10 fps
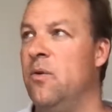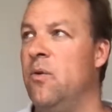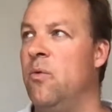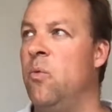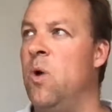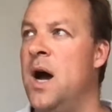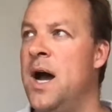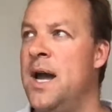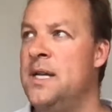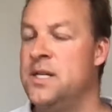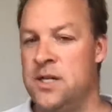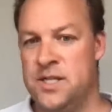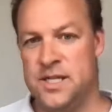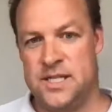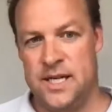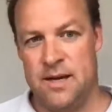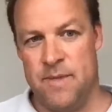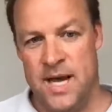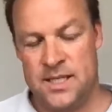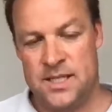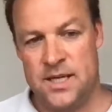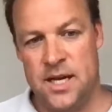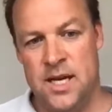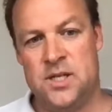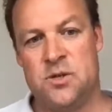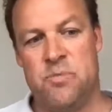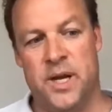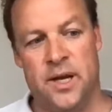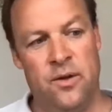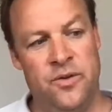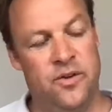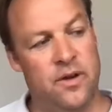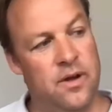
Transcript: why does a TMS need to build